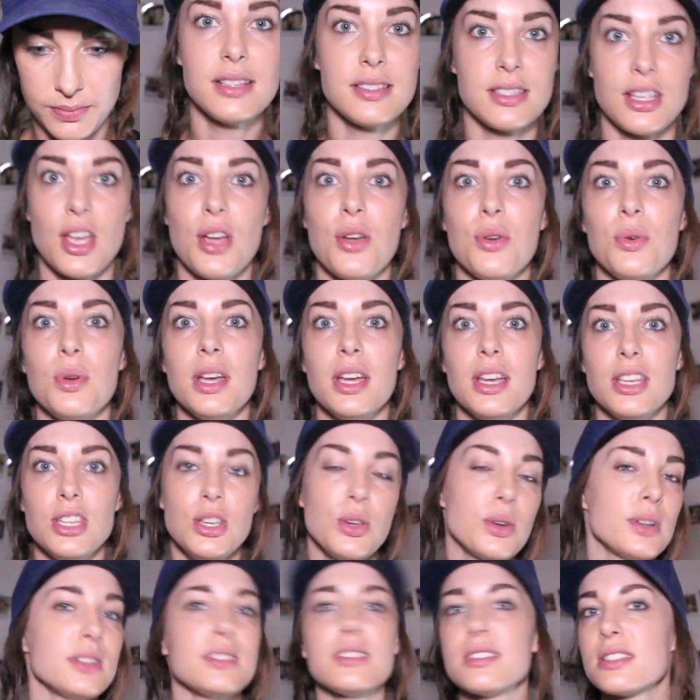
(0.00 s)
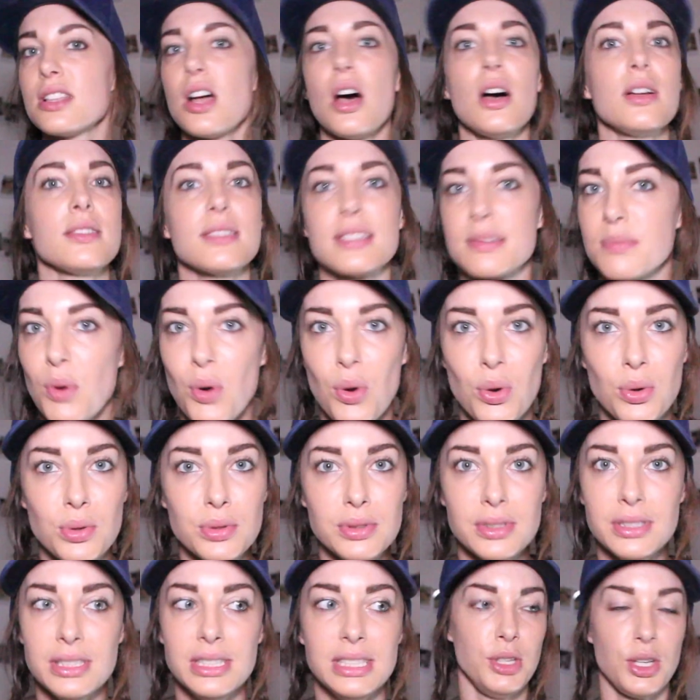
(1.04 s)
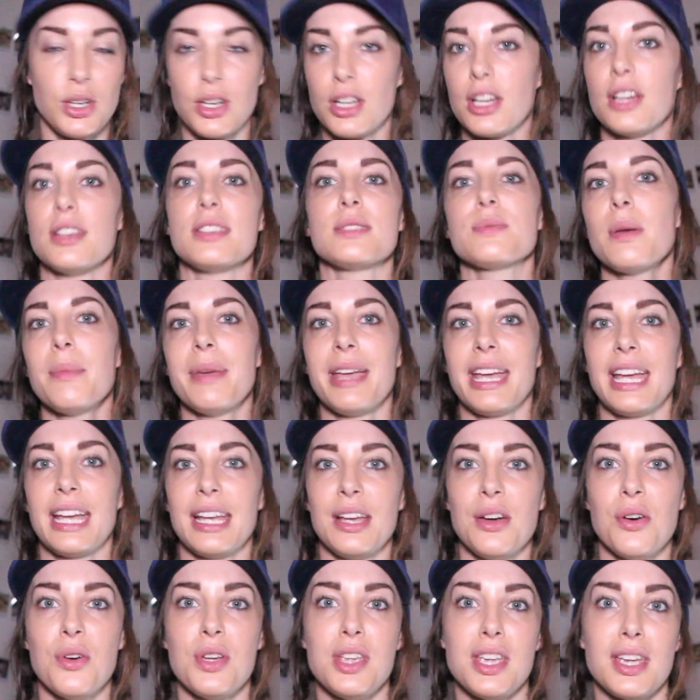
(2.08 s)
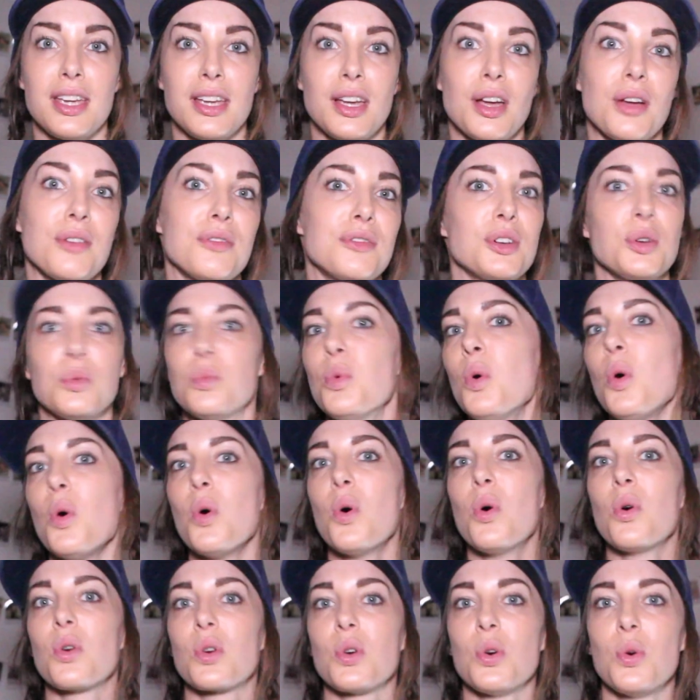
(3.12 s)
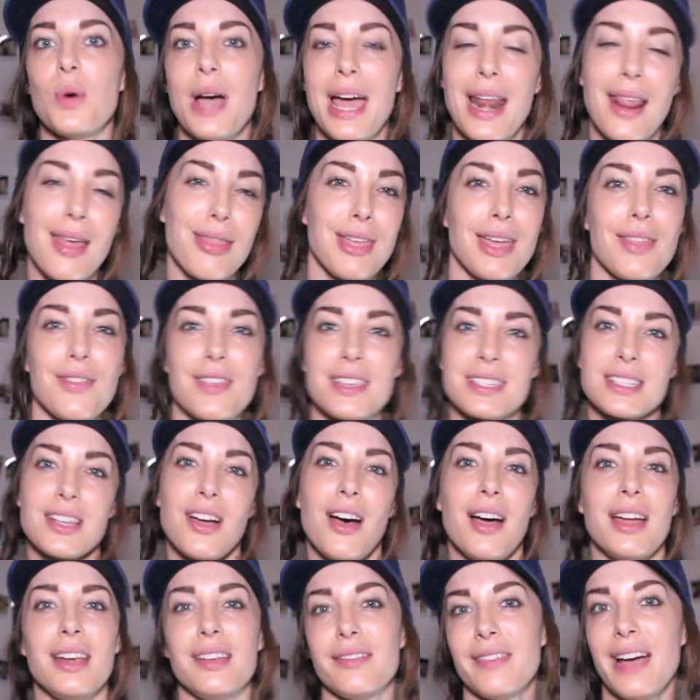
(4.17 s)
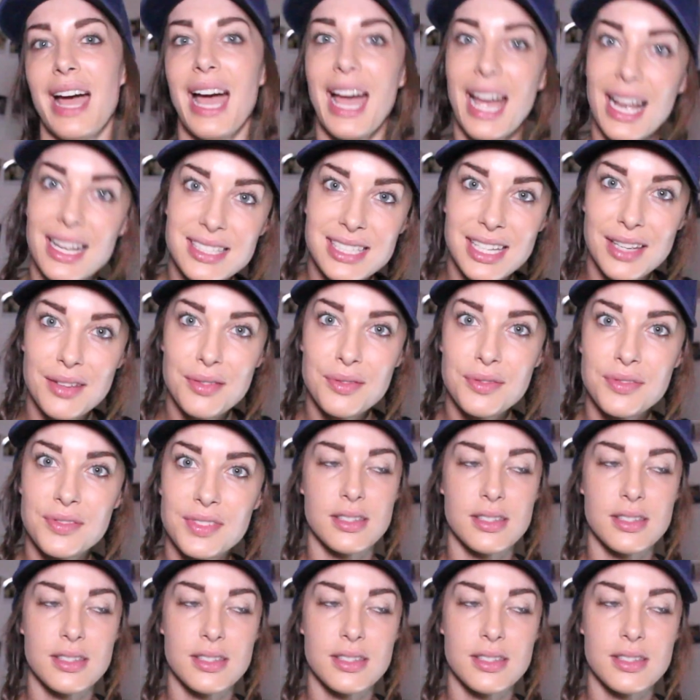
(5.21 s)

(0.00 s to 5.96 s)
So you can start small, you can go swimming or you can go for a walk or anything that's kind of active.